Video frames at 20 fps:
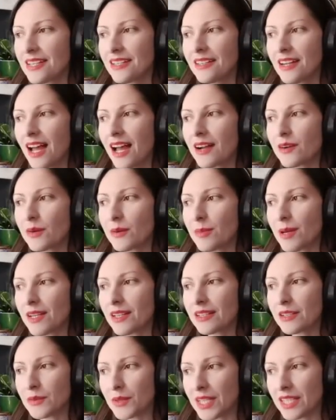Dear
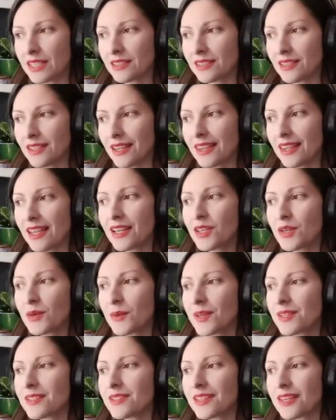Arabella Green, thank you
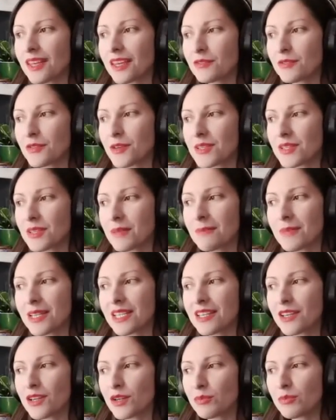once again for
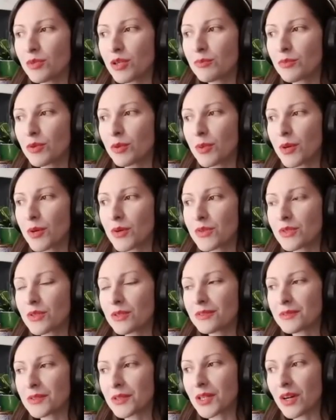submitting your book
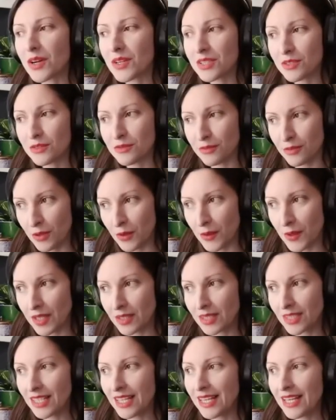proposal, Forgotten
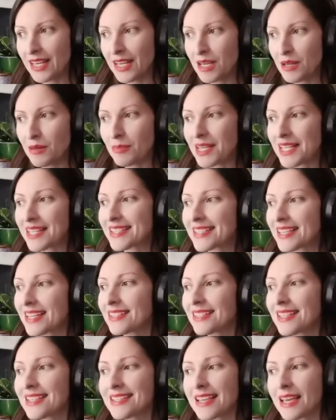Flora. Please
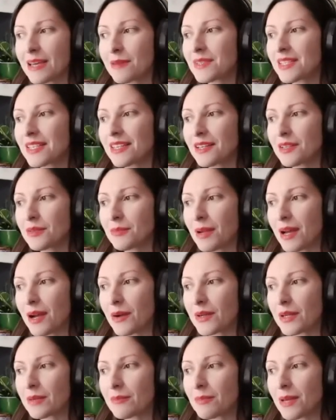send this empty
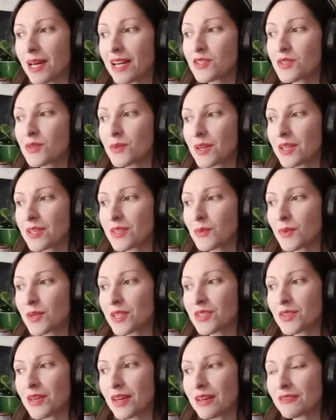herbarium back to us
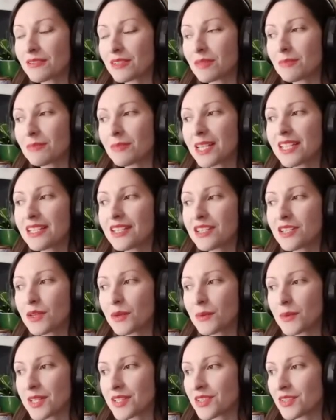once you have completed
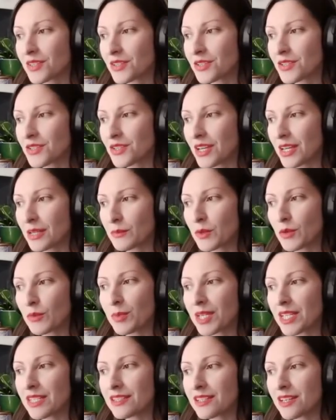your research, and we'll
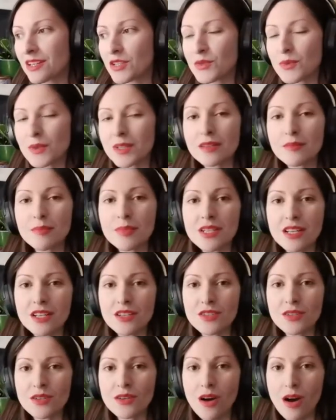be in touch with a
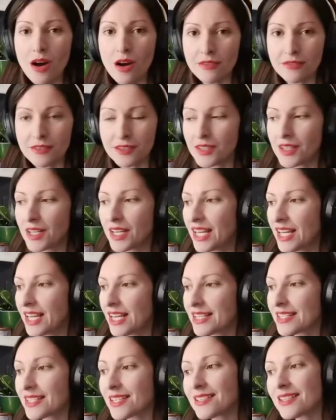potential
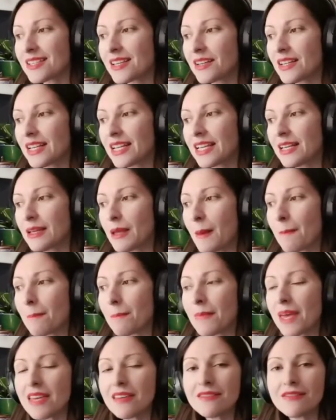offer. Sincerely,
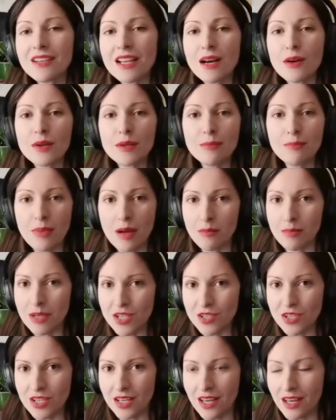Mayflower
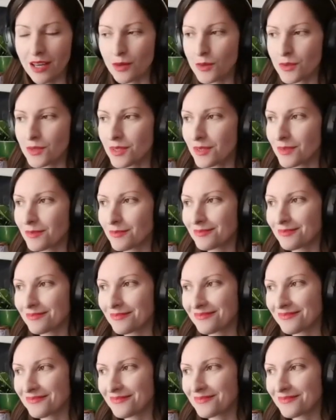Publishing House.